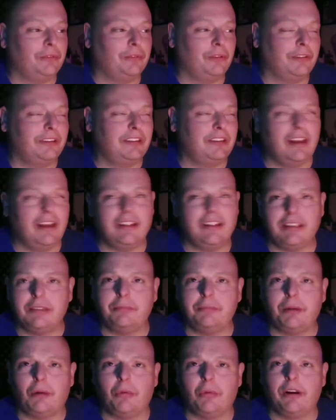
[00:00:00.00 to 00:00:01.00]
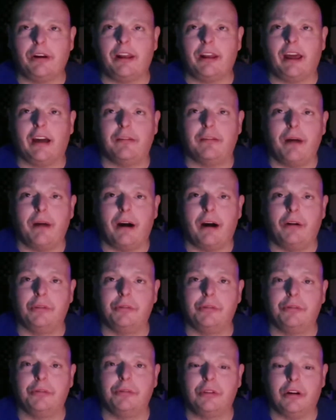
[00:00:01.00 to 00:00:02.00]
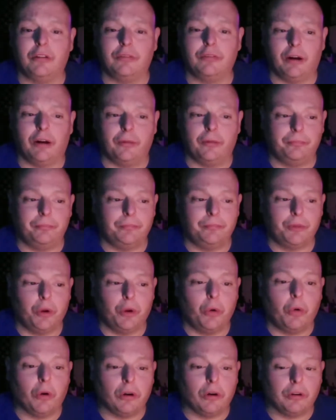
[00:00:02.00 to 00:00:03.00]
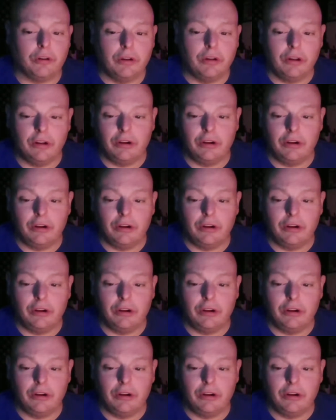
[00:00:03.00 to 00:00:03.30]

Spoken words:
So that's about 1.5 pounds of corn